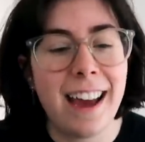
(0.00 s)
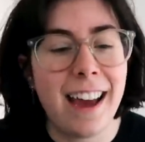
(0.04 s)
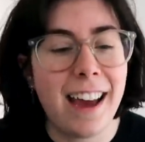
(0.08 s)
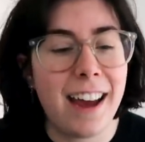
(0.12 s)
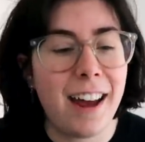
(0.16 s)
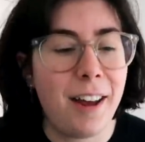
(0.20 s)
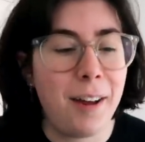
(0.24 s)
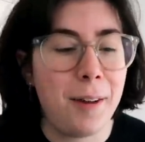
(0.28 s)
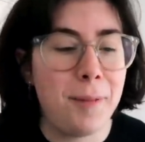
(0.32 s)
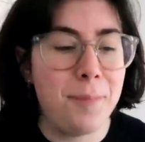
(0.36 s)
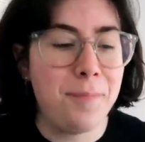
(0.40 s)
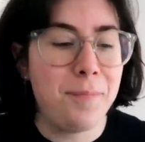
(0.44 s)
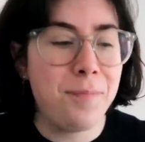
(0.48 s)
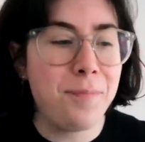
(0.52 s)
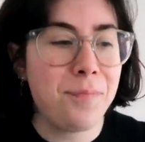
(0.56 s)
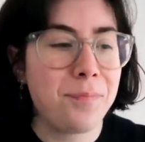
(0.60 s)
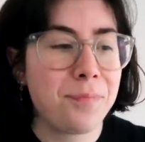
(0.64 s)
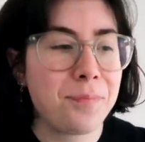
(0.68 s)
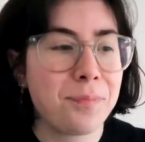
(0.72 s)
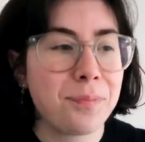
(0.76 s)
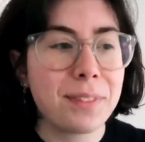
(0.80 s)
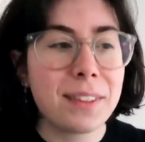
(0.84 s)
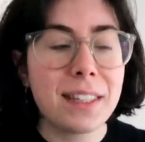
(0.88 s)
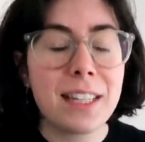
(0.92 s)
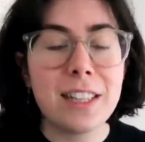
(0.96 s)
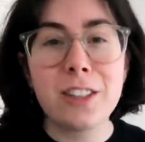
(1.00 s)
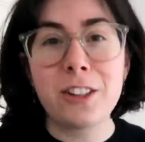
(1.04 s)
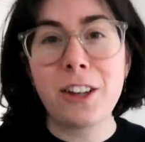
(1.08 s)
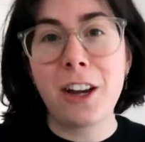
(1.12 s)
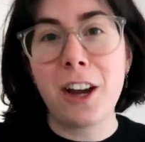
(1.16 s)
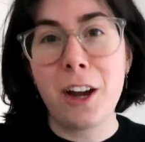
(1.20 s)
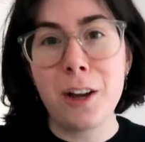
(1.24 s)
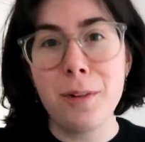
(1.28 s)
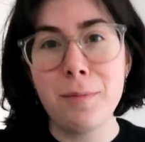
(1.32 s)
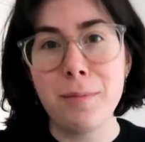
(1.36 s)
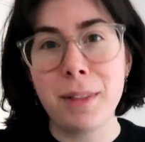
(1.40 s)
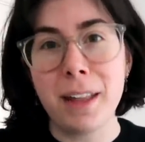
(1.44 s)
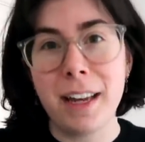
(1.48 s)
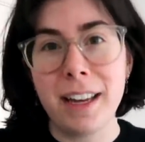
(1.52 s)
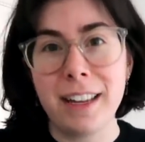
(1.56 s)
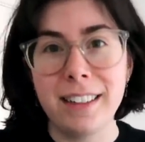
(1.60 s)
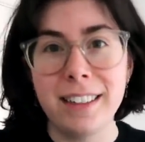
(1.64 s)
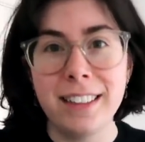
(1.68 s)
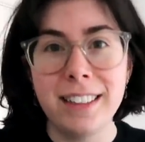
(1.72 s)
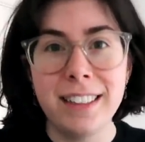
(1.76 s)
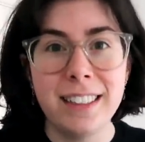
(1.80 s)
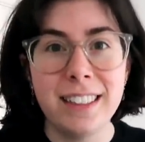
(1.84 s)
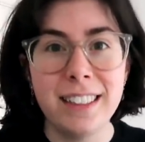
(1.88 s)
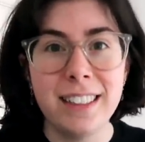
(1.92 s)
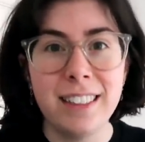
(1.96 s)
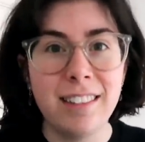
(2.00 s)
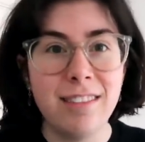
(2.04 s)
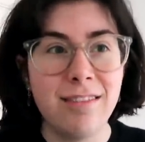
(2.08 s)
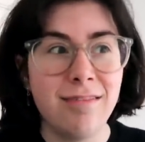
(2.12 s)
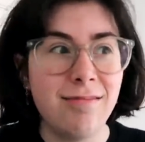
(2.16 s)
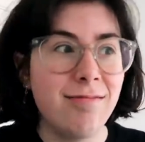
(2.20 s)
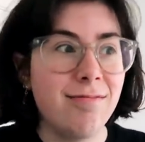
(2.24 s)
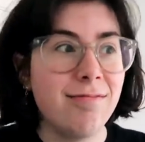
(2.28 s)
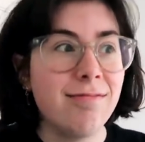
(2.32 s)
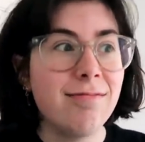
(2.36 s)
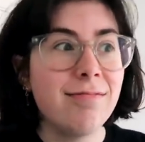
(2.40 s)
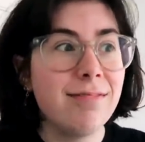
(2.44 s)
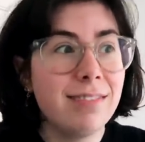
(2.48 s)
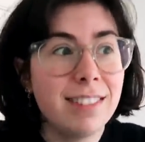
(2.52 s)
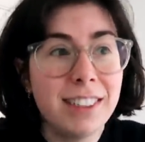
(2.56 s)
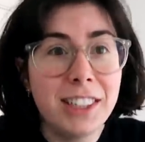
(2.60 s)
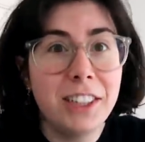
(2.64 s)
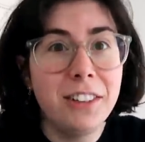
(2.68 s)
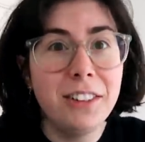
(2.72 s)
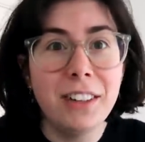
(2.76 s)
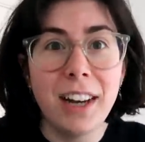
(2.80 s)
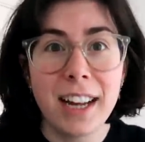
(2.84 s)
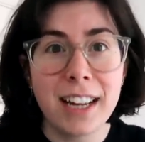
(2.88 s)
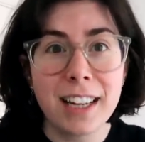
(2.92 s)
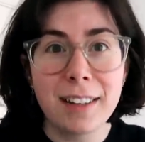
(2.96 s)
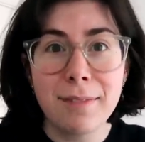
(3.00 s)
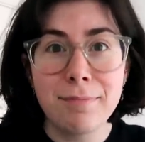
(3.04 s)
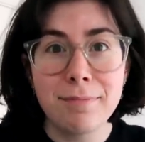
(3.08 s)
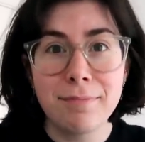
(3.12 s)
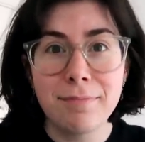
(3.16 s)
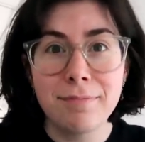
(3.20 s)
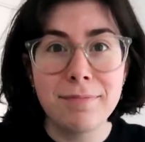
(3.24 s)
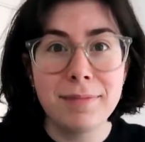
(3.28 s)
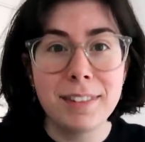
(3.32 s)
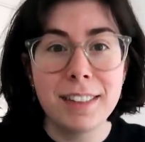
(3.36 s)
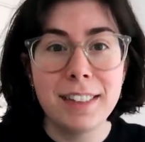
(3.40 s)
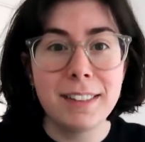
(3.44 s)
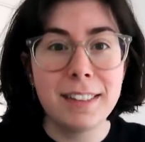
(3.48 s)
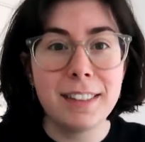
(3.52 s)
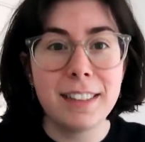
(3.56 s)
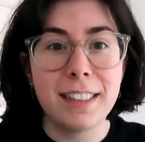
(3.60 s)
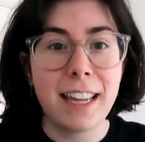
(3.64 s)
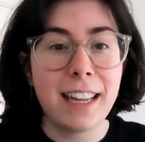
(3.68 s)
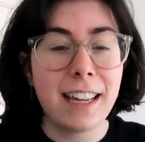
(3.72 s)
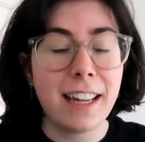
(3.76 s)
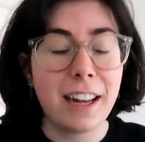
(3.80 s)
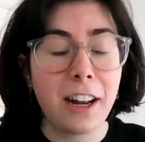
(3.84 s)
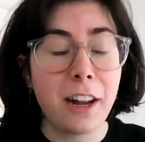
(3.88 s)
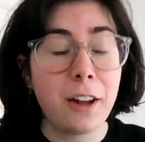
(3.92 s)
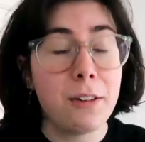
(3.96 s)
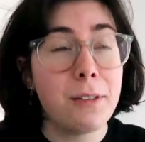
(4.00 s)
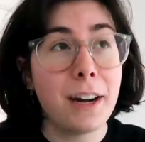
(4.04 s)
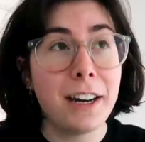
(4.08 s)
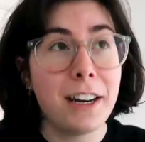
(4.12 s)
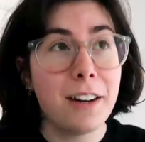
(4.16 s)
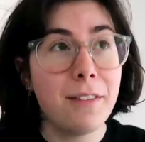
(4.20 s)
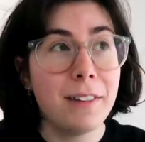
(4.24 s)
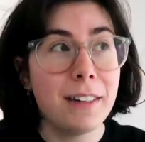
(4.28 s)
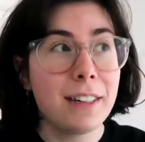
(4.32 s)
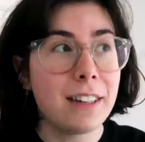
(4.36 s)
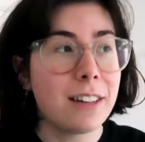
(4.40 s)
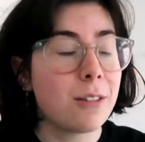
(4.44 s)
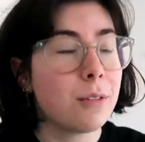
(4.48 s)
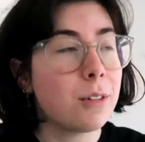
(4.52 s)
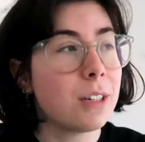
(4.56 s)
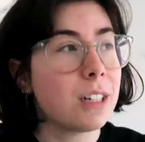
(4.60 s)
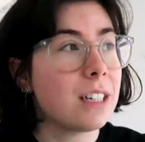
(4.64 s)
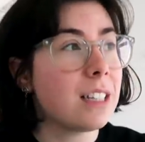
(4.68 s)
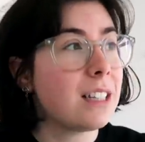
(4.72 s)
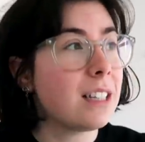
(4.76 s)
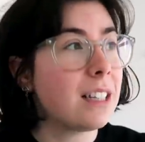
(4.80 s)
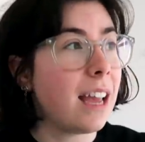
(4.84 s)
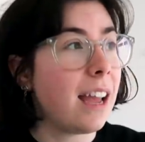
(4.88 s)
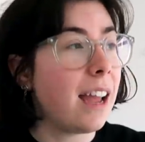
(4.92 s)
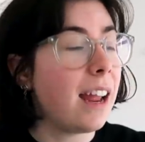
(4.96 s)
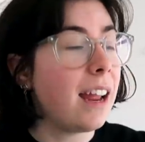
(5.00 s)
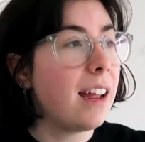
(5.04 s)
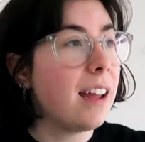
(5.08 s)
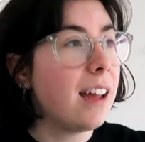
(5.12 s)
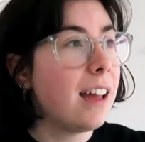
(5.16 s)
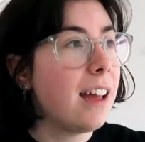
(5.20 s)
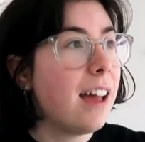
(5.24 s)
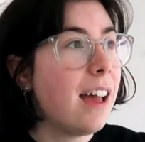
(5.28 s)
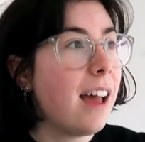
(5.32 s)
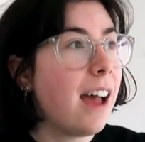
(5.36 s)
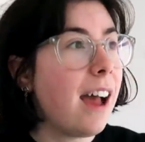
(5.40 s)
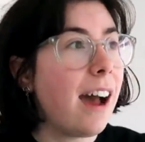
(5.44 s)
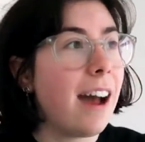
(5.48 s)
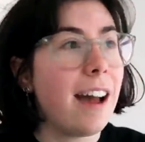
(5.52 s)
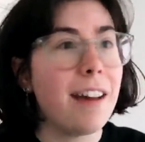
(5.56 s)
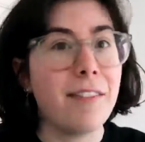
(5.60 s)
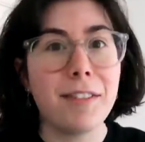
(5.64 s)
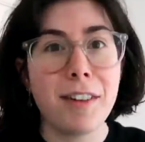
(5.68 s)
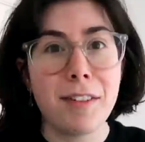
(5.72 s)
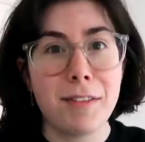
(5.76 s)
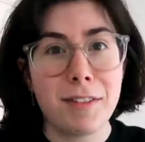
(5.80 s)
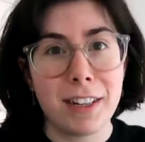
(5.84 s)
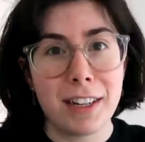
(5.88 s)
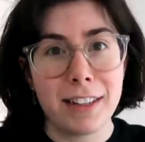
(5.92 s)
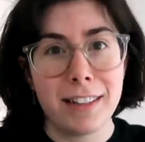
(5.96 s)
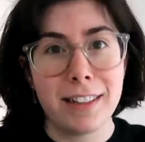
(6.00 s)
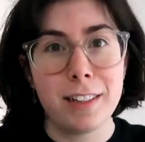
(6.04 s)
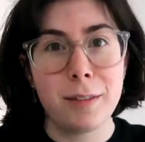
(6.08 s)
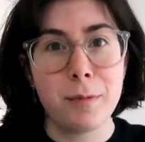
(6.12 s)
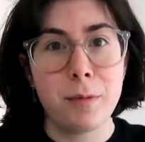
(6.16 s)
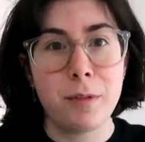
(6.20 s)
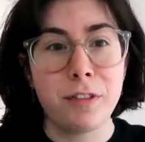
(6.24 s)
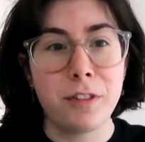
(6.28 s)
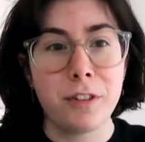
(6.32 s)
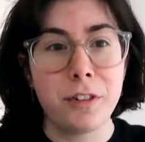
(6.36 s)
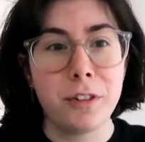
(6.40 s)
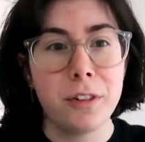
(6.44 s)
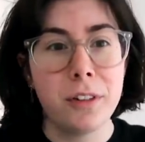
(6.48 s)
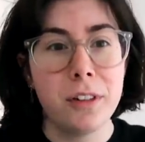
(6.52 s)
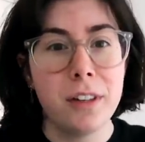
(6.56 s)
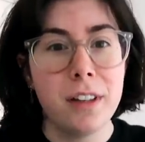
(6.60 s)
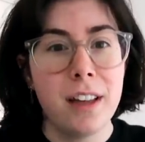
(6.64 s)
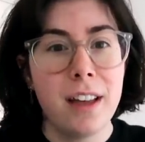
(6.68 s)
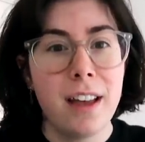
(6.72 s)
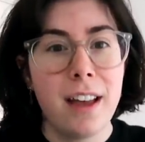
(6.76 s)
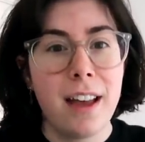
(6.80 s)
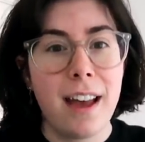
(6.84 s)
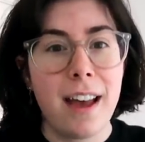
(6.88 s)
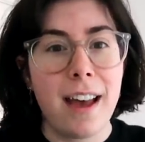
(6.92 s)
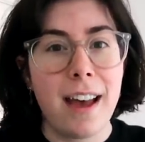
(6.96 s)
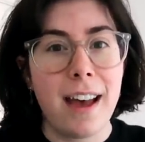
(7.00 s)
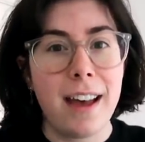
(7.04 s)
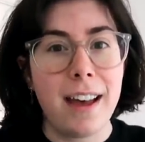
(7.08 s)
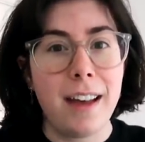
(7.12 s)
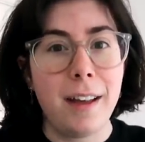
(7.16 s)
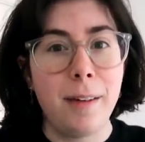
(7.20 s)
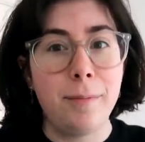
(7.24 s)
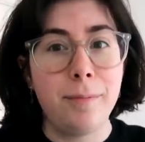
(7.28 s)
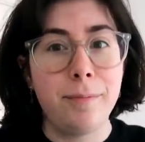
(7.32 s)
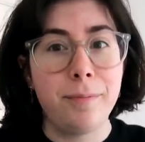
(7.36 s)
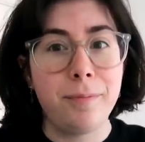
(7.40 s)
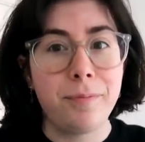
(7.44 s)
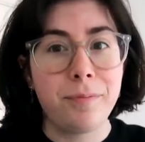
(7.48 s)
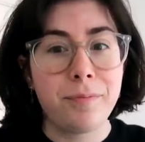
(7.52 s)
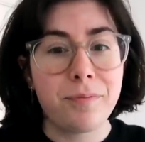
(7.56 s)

So I hope that you like saying hello. I don't really know what to say. I've never done this before. But